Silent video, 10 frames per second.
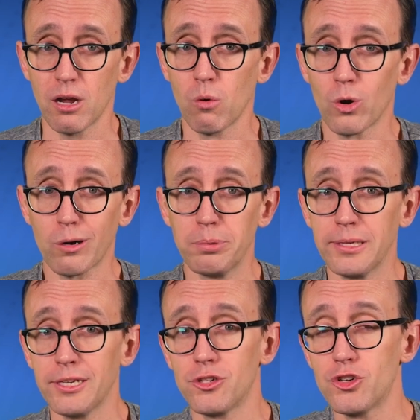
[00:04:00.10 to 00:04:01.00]
a
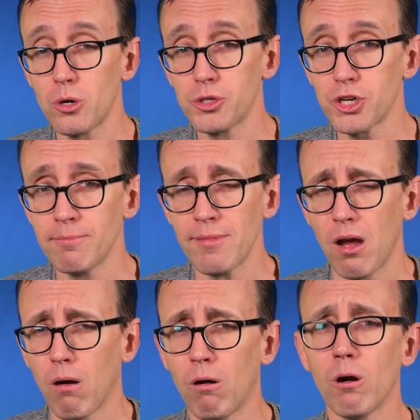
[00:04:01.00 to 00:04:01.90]
workplace juicer,
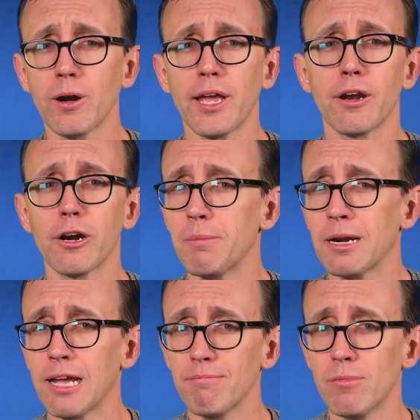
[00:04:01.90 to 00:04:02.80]
or an
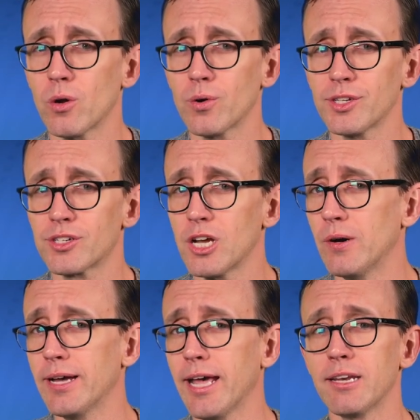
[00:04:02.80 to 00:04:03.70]
urbanite motorist,
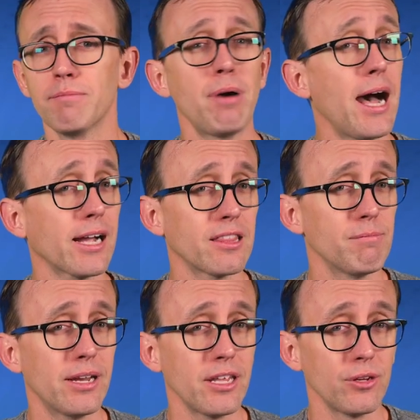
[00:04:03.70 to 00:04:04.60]
go ahead and pocket the
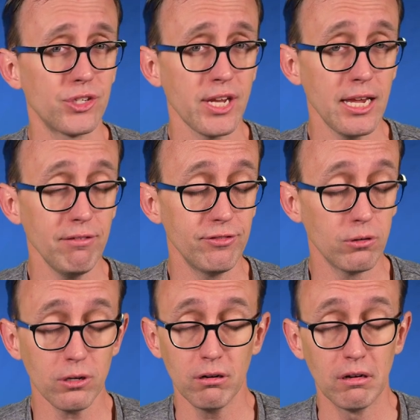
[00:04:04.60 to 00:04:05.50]
money you saved
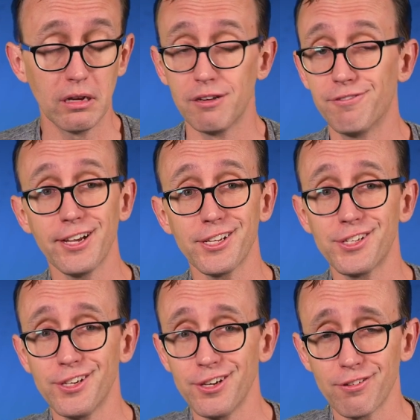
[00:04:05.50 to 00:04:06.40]
or
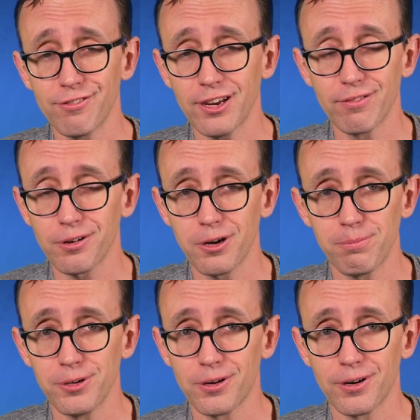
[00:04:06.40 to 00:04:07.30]
invest it in your favorite
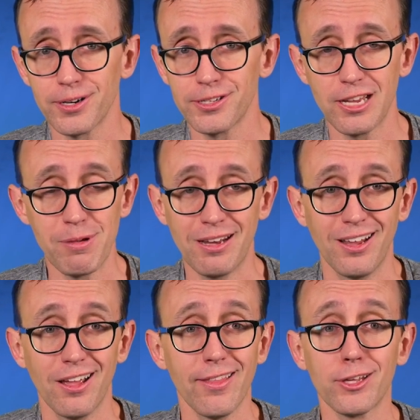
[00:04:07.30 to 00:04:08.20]
cryptocurrency. I mean,
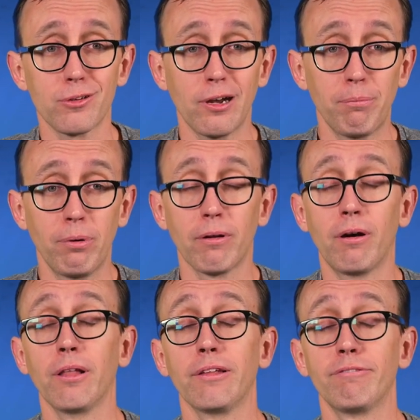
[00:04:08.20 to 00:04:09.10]
mm-hmm. that's where I put
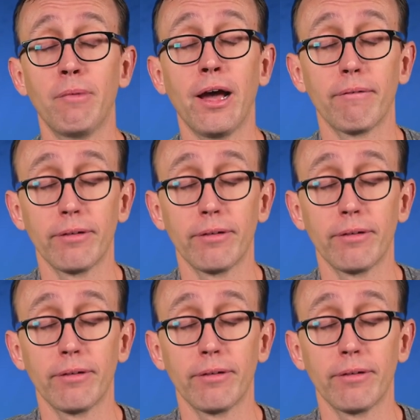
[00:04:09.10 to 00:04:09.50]
all of my